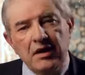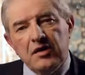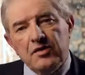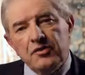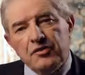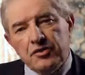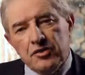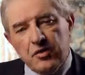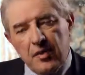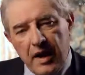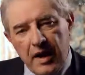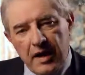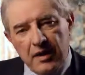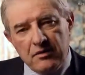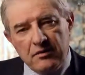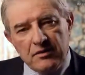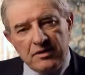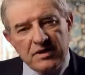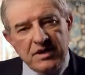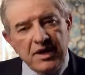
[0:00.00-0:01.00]

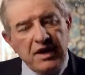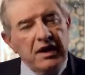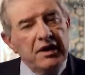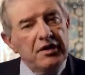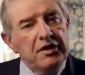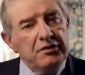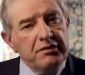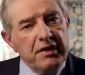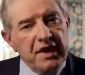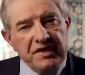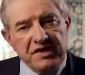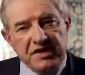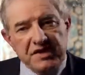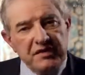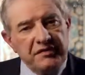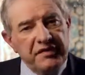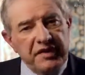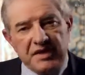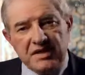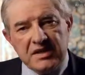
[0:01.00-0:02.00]
throughout the rest
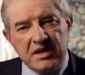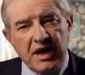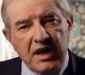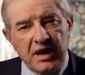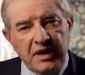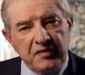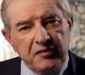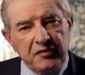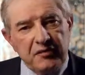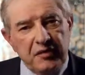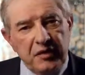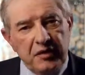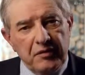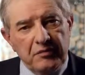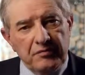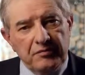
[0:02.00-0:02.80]
of his life.